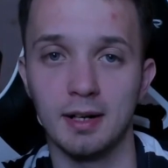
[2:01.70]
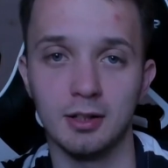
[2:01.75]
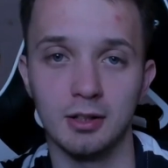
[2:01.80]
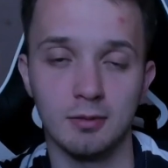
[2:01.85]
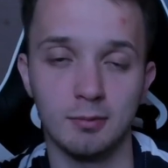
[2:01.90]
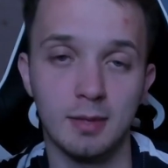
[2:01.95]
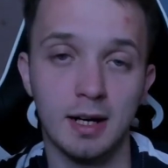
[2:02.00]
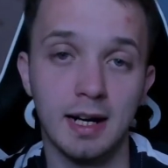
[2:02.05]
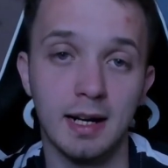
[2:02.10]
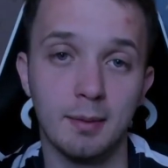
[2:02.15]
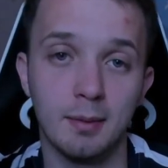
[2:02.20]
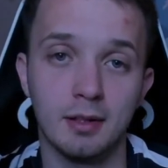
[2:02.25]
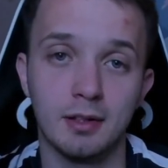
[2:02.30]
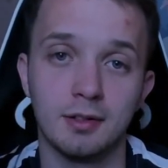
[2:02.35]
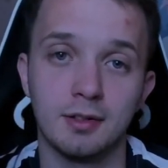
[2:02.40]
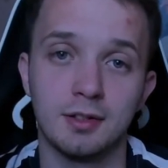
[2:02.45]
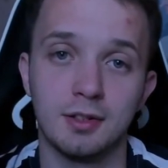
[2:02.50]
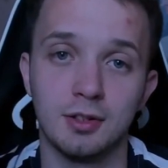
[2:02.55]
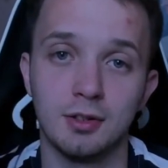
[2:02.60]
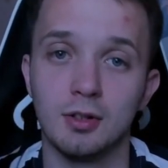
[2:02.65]
your money
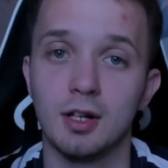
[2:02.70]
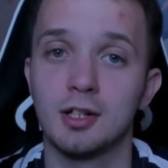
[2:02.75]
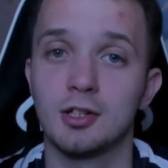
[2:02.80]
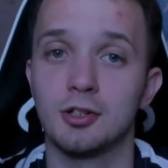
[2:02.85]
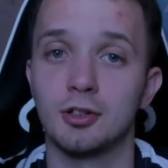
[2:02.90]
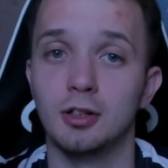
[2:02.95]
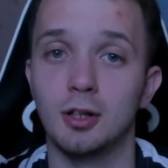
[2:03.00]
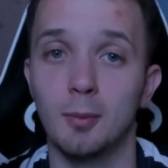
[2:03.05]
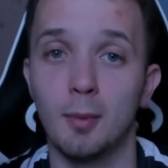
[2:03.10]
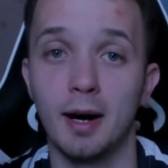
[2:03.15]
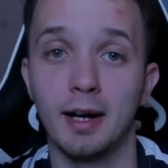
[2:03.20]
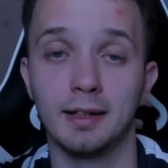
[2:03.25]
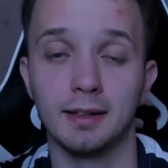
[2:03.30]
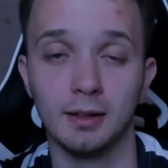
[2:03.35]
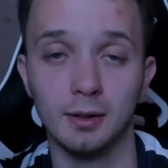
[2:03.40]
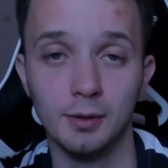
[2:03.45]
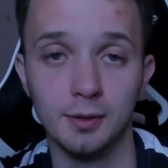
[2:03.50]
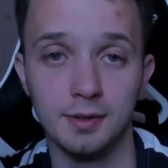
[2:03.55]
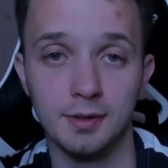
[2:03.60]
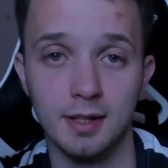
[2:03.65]
because you actually might
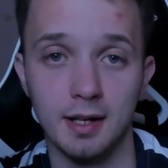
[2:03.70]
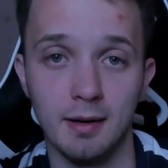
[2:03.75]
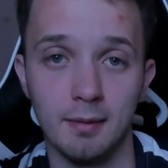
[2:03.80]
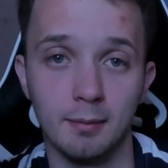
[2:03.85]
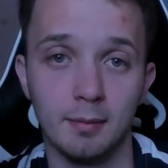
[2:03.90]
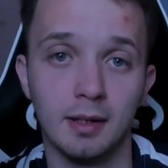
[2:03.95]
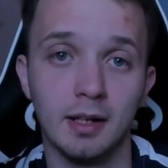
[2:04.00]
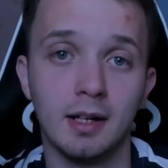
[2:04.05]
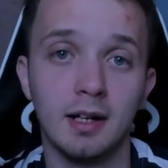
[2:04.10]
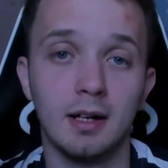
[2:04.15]
lose them.